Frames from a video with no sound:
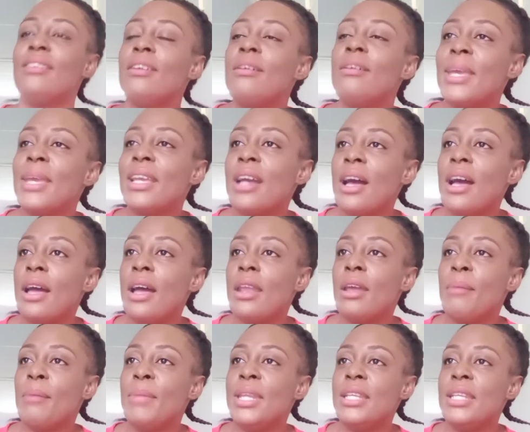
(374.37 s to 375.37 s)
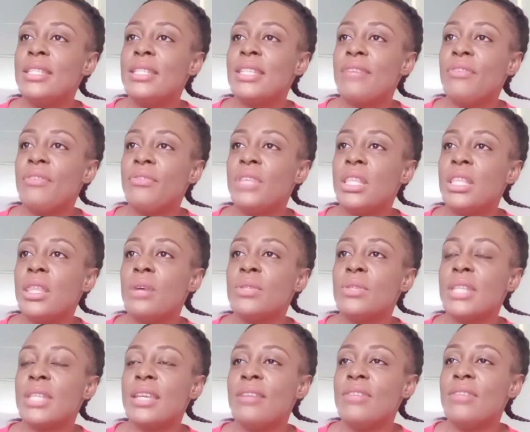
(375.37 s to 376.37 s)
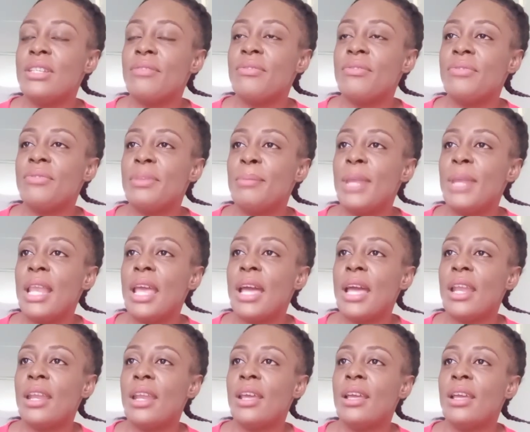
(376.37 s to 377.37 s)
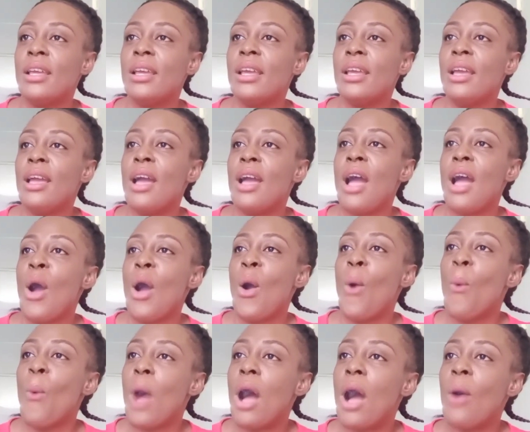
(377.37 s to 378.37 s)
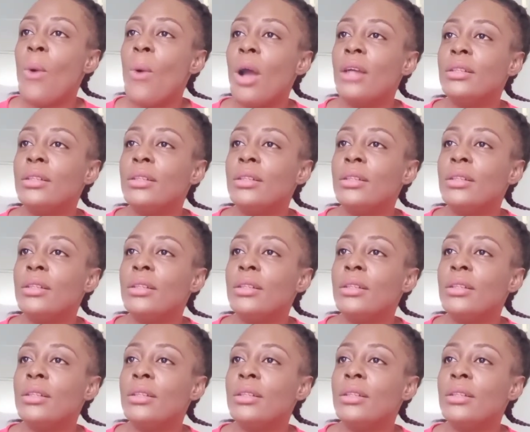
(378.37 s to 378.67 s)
Oh my God, we did say 50,000, you reached 50 million. Wow.